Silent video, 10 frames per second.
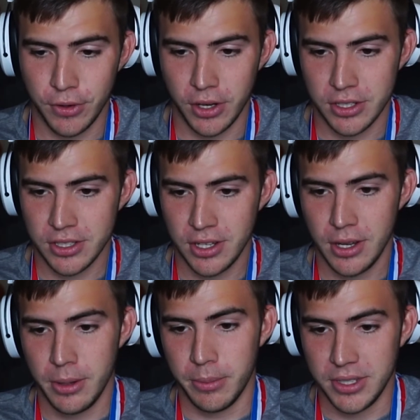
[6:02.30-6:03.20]
on their first.
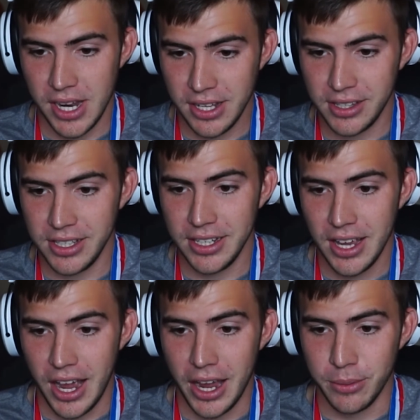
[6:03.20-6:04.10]
But
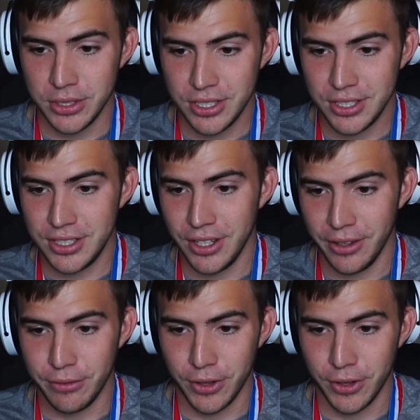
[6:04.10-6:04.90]
technically, I was still